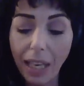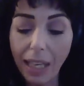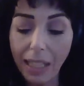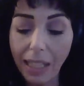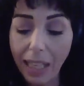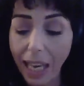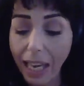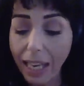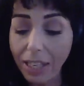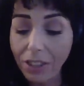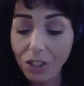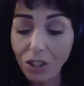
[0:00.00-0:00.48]

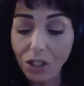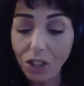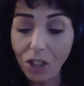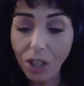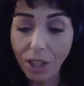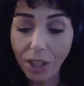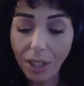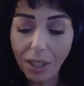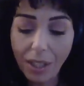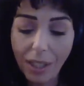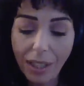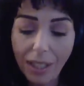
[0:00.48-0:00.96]
again,
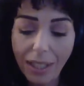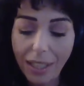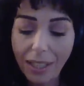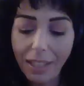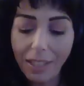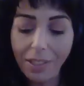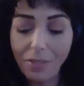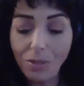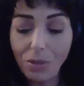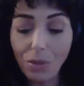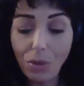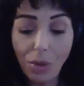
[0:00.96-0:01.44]

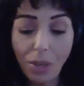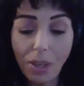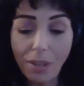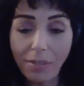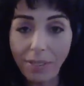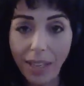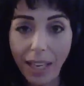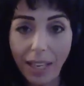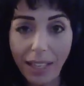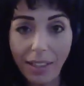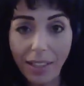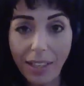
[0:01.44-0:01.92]
sort of
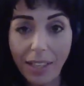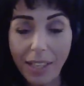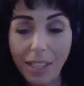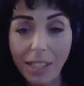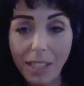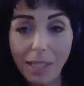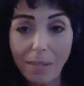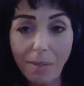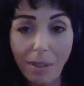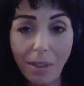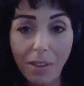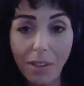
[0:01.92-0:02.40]
like this.